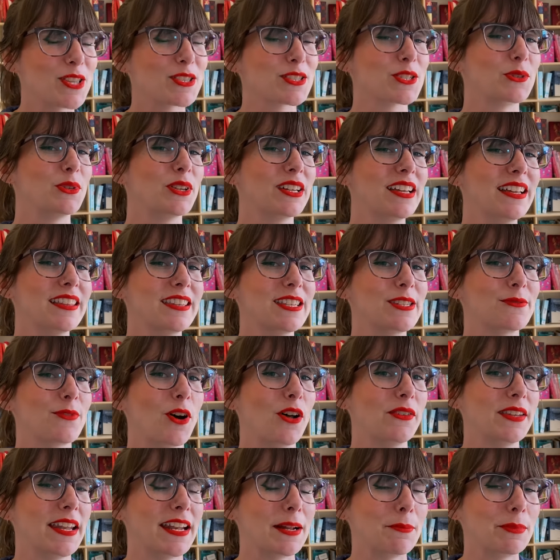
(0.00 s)
So looking at these fall
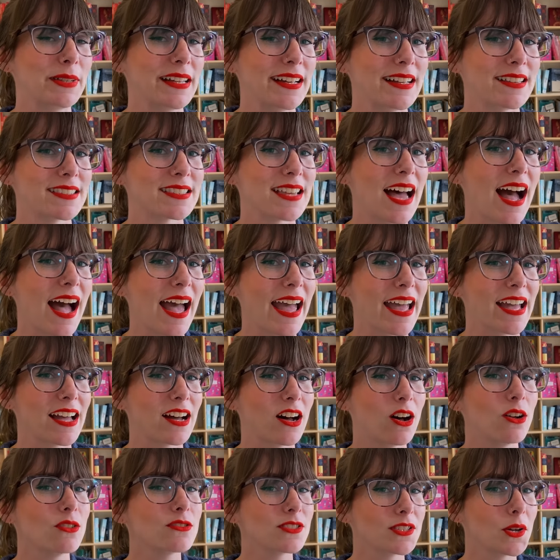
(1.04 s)
knitting plans, I
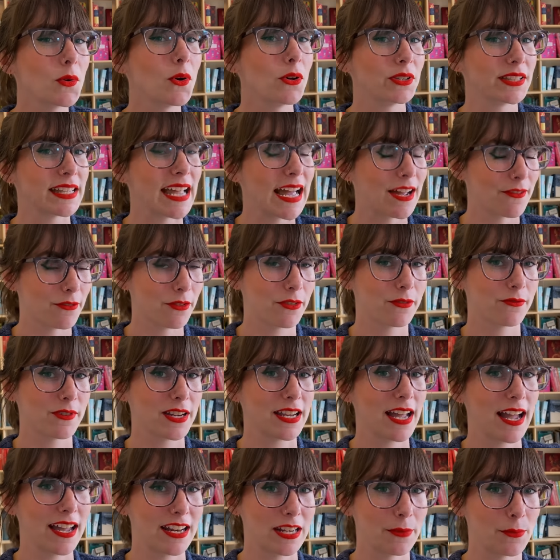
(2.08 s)
also only have
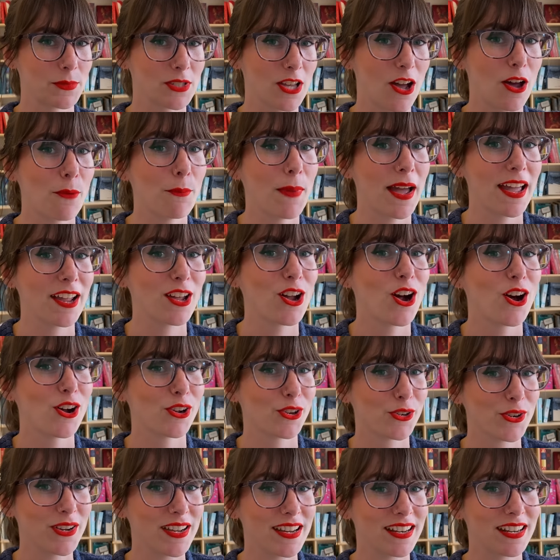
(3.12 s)
three items on my
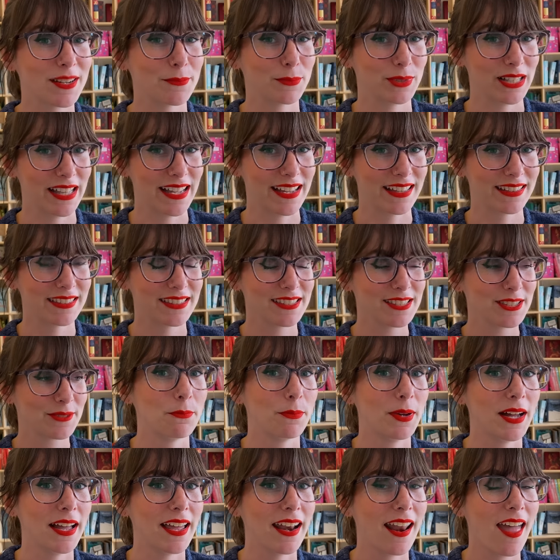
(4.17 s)
concrete plans,
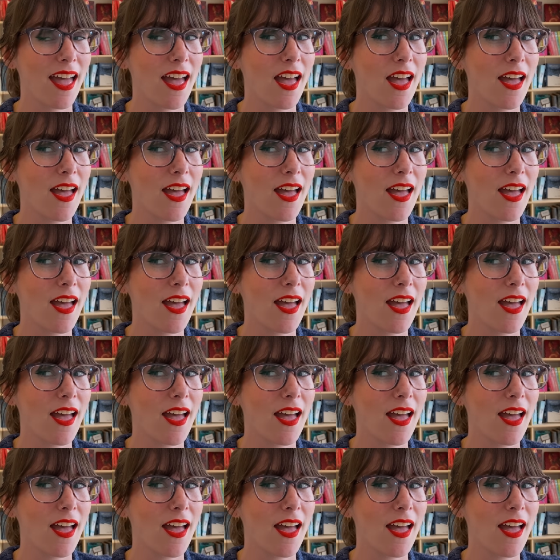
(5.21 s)
but